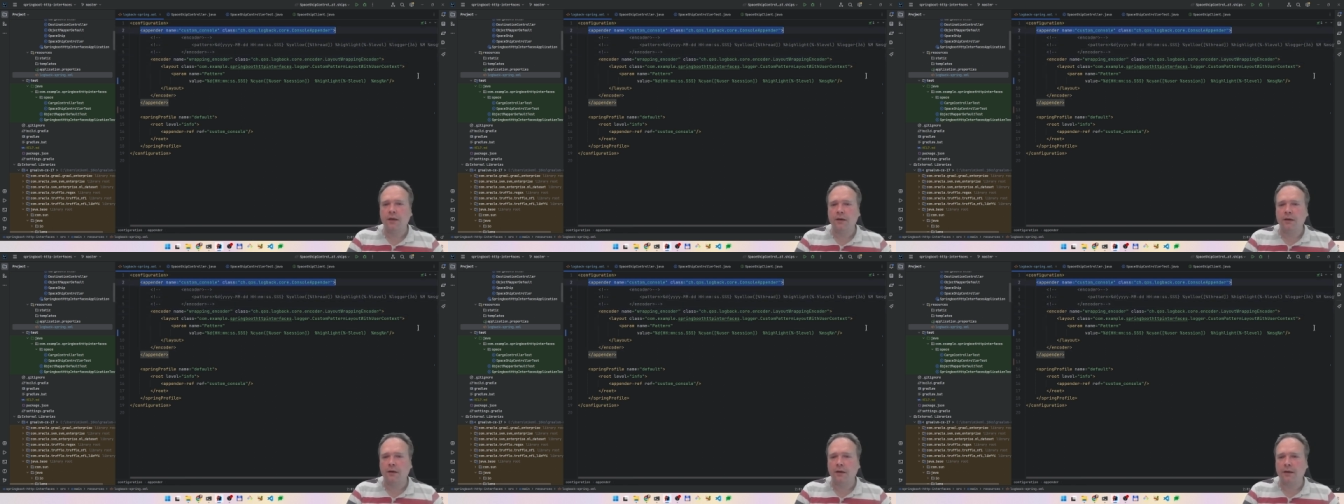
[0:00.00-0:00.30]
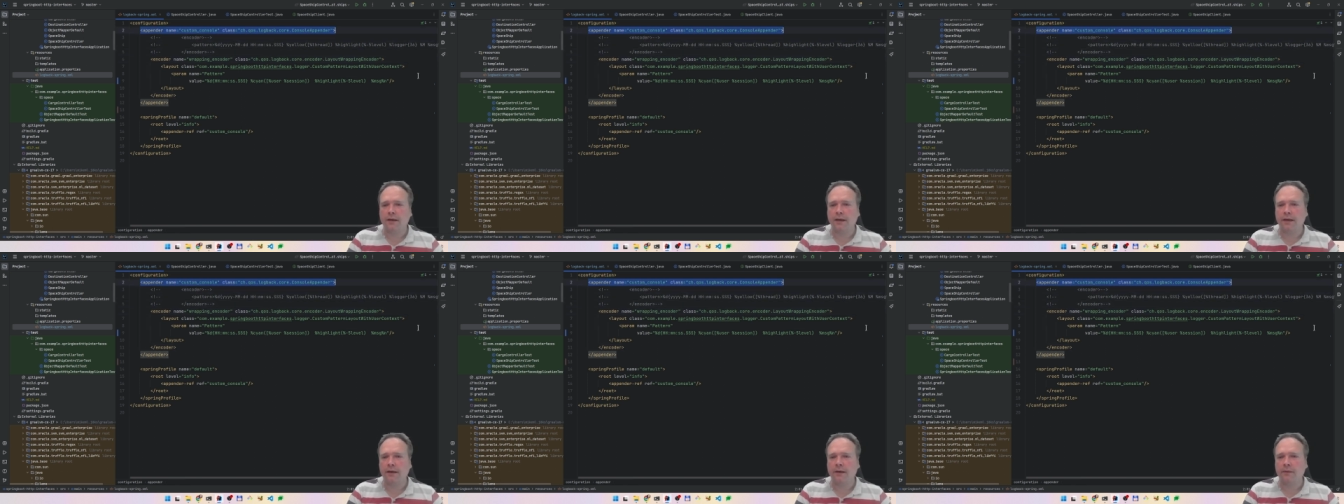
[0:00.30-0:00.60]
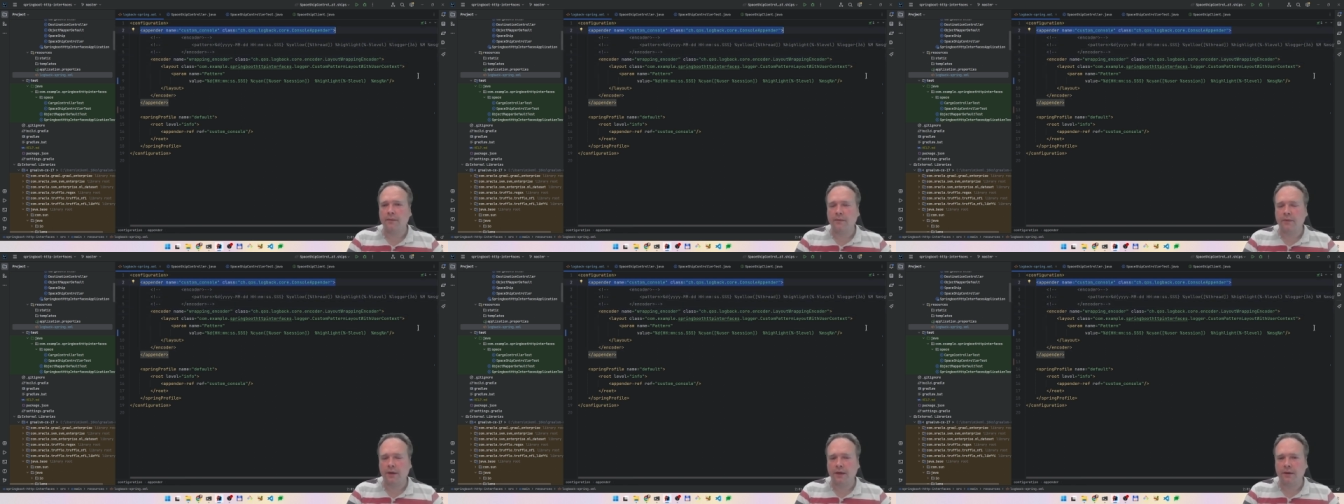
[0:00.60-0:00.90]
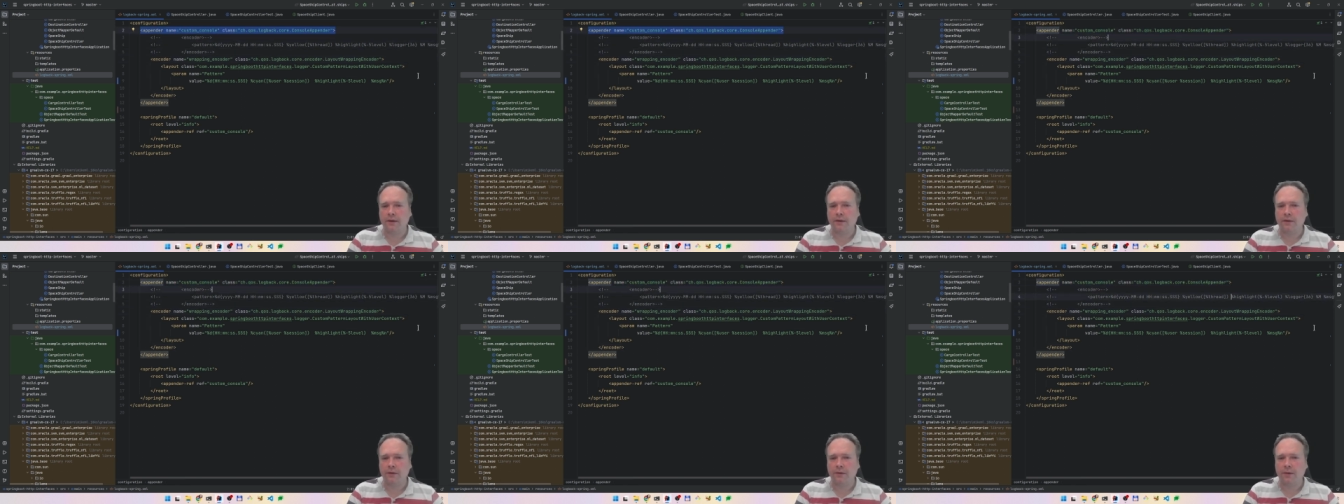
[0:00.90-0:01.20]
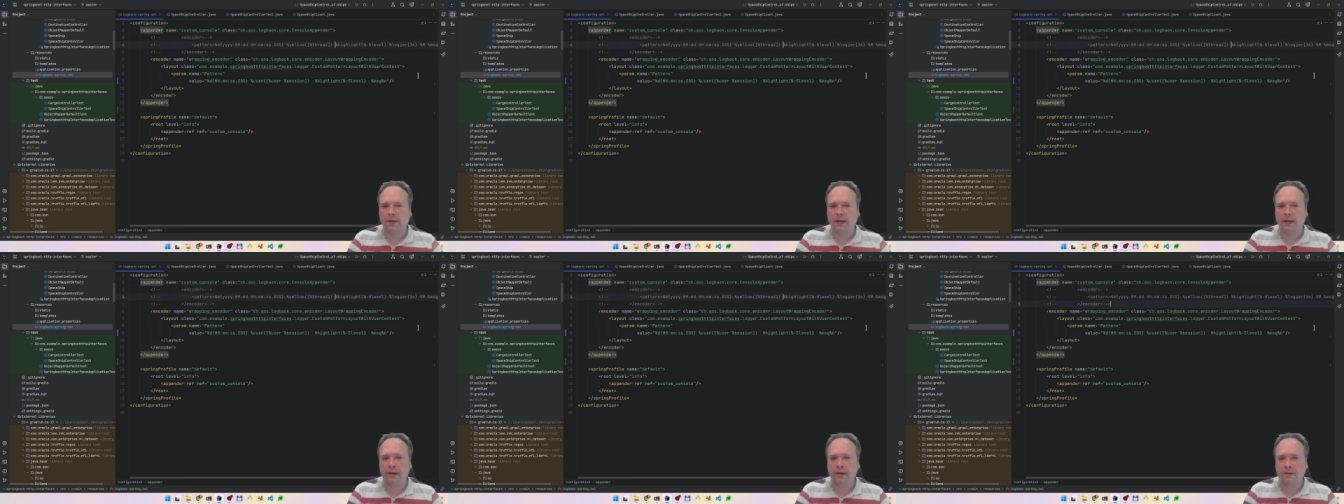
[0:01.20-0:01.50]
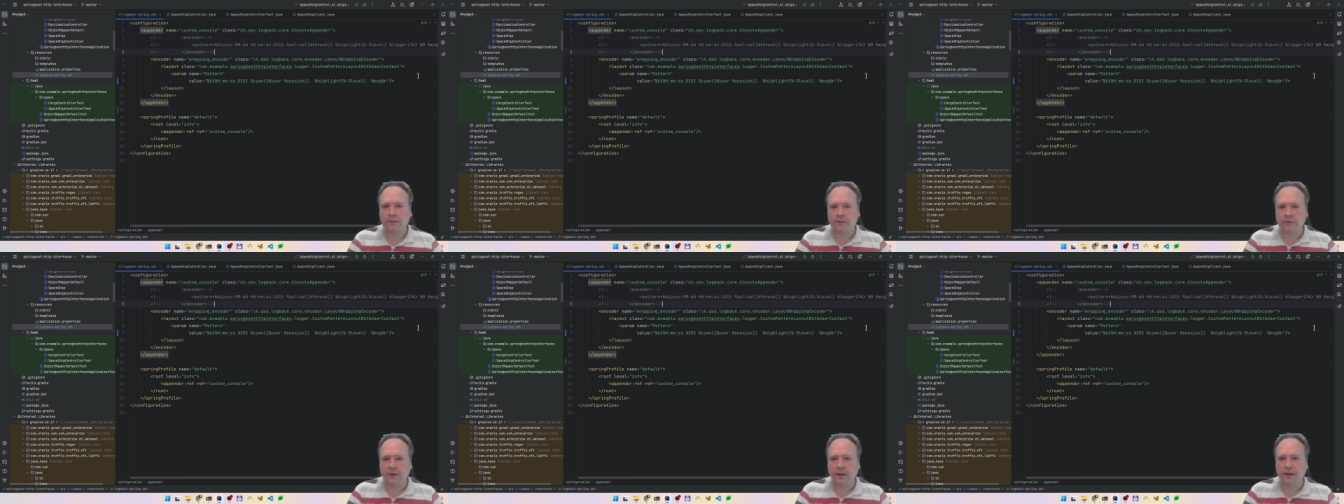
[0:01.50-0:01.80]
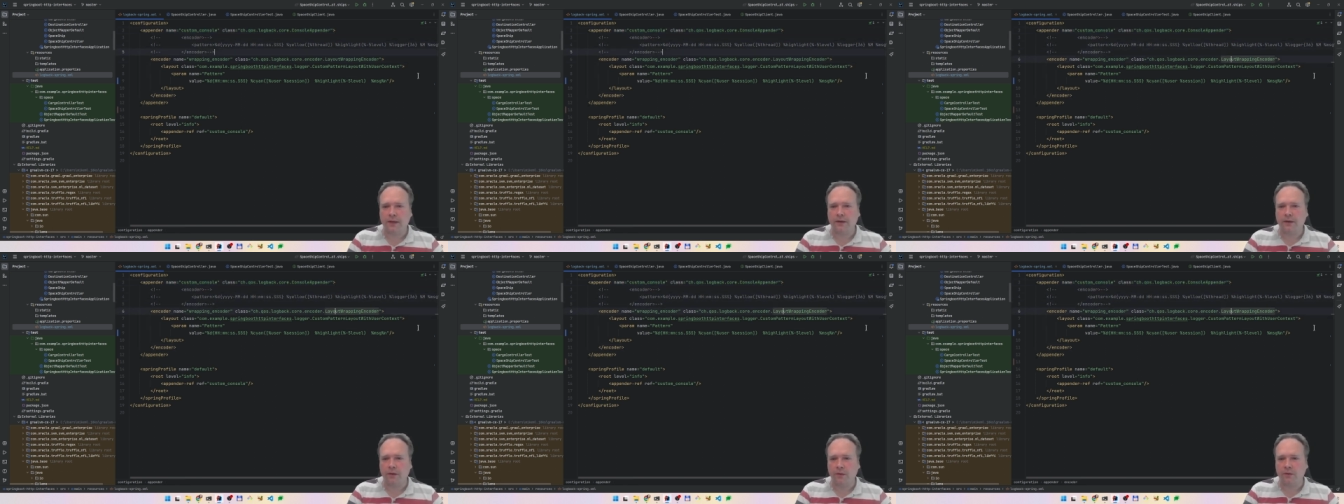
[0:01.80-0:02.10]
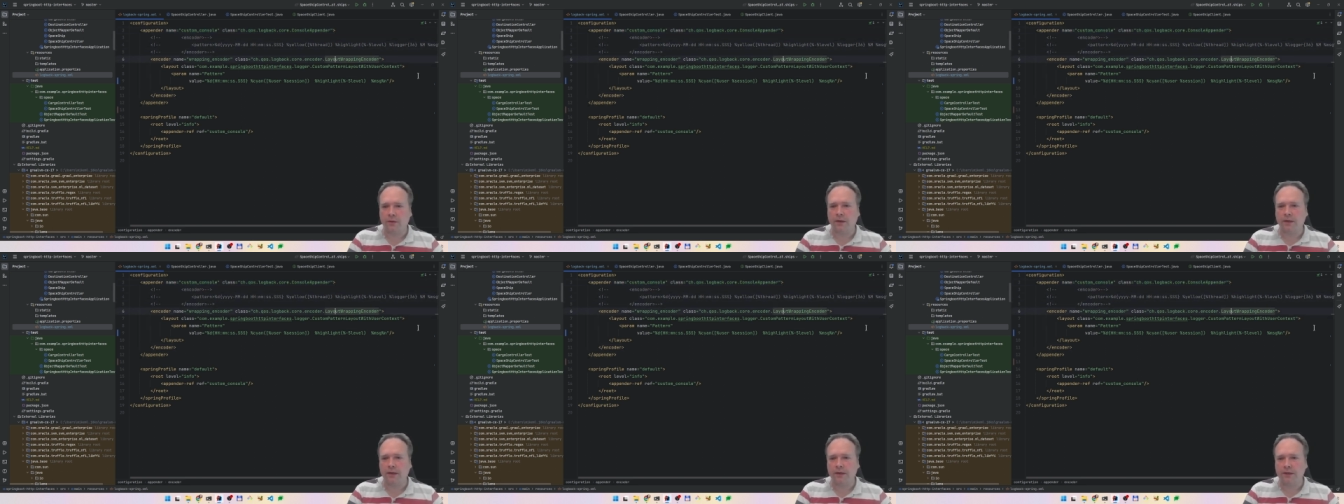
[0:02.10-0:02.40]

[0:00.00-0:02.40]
locking when you are running locally.